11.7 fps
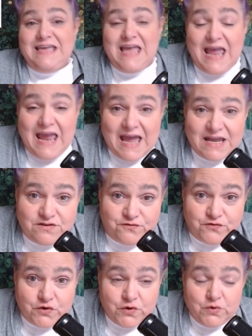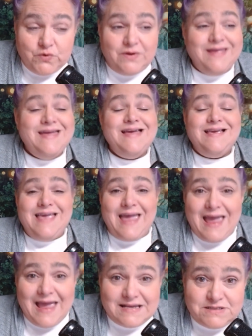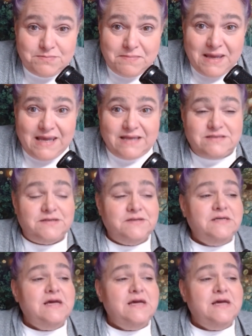canned food, canned meat.